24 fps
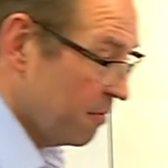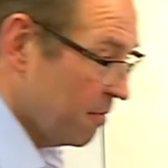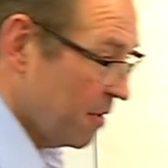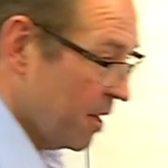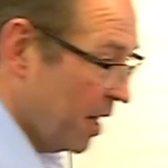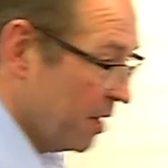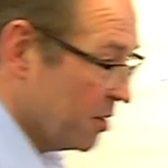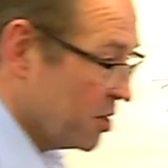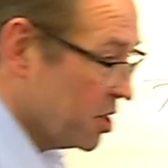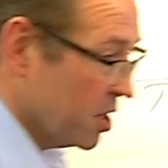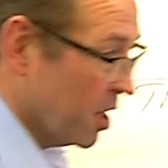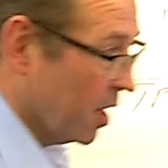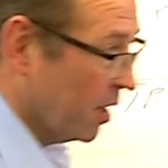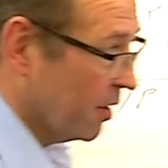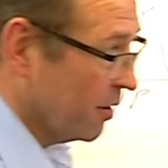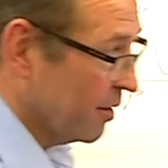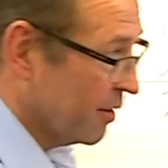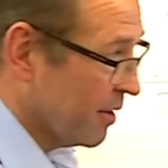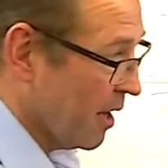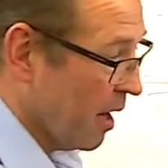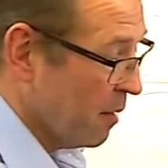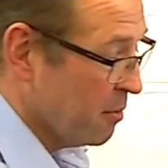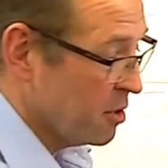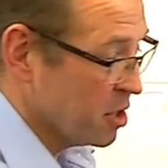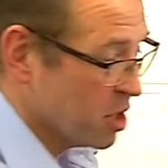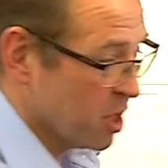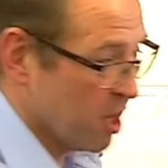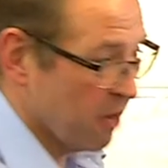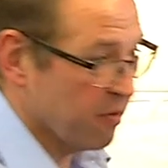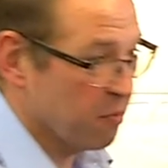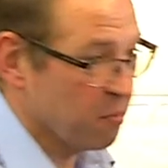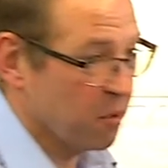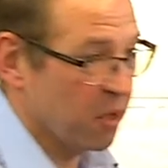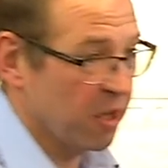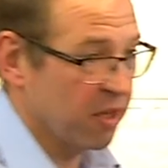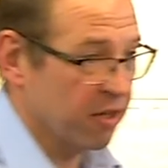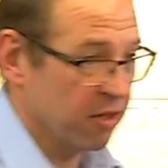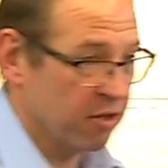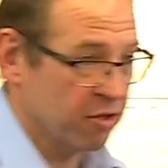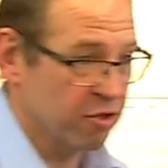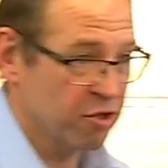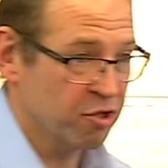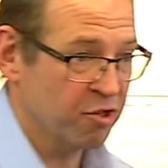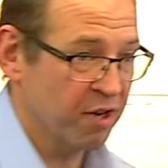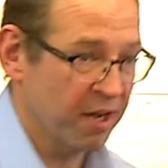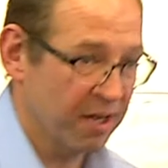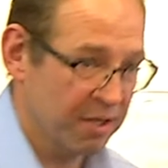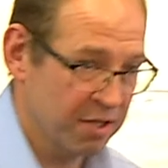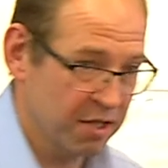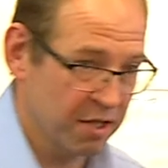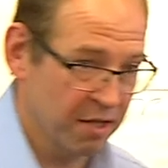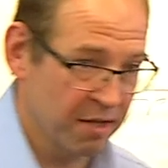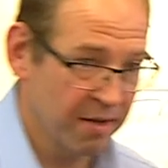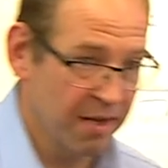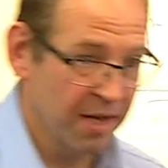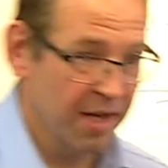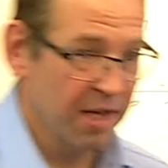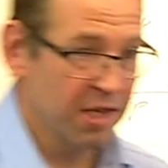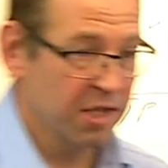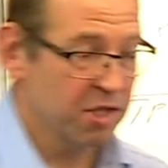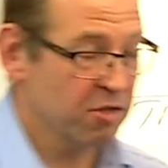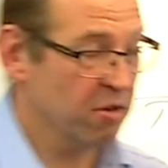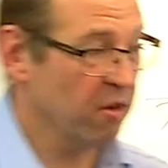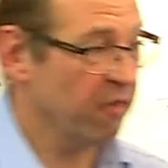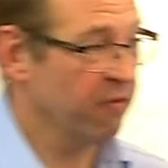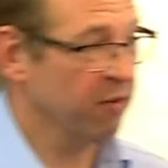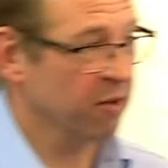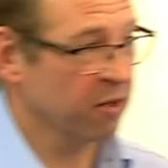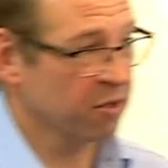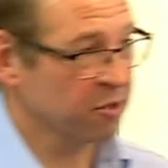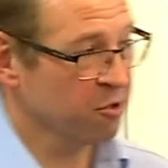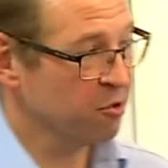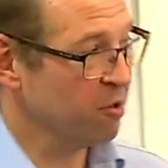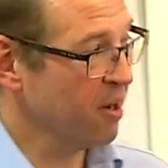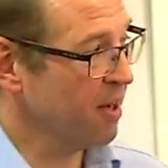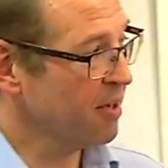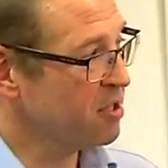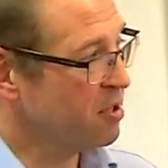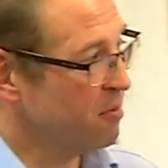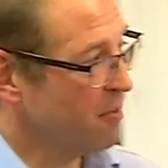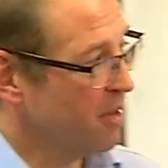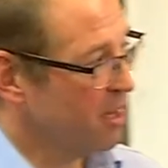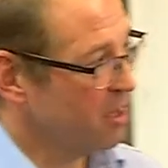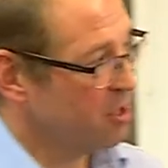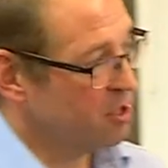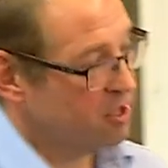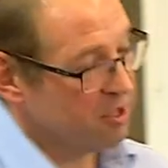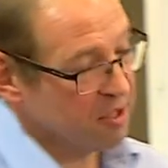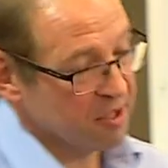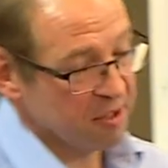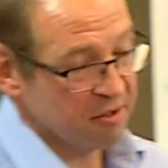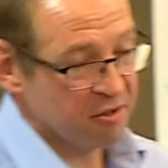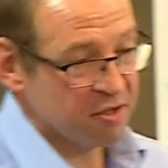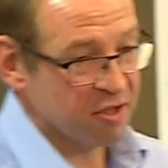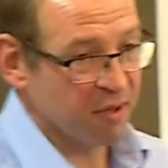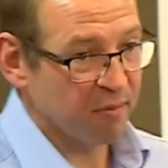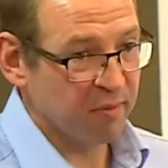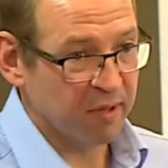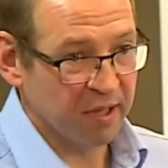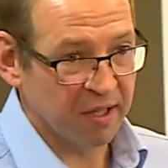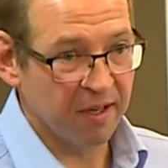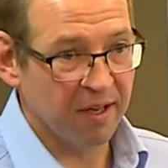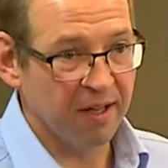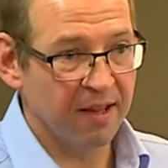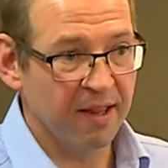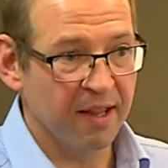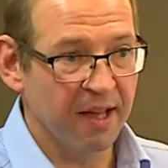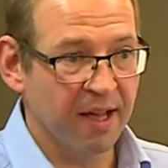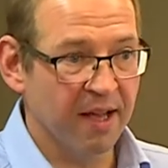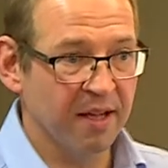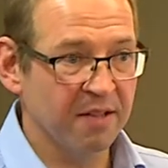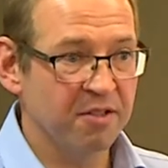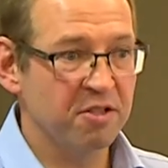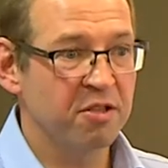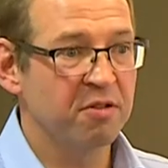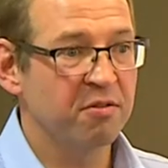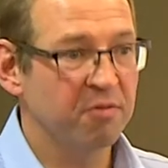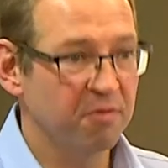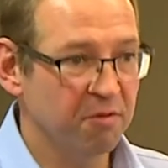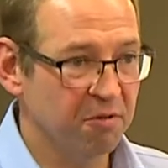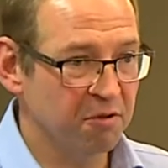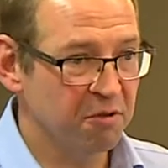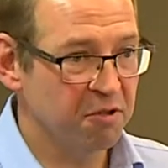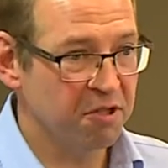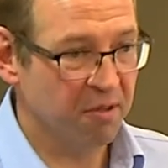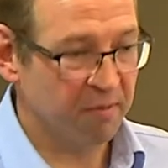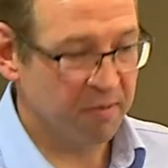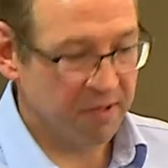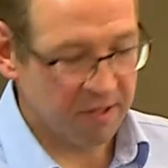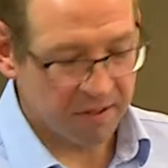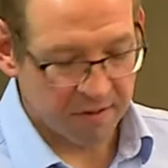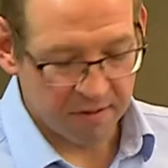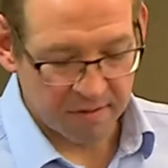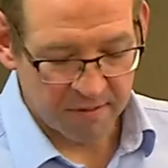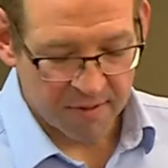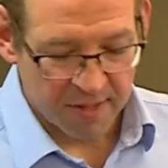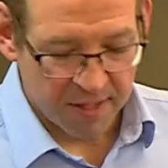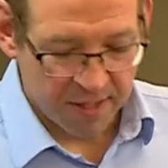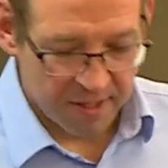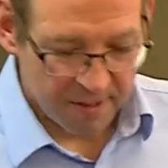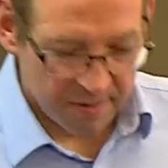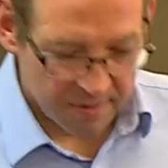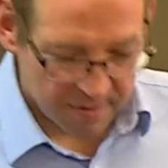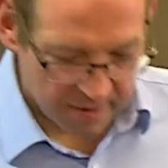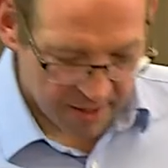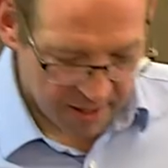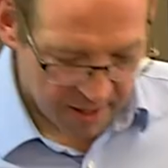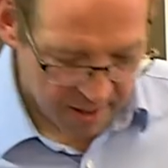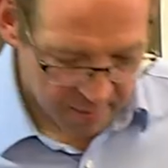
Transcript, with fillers: accidental damage covered by the contractor. So if a contractor managed to do something like that or something that, that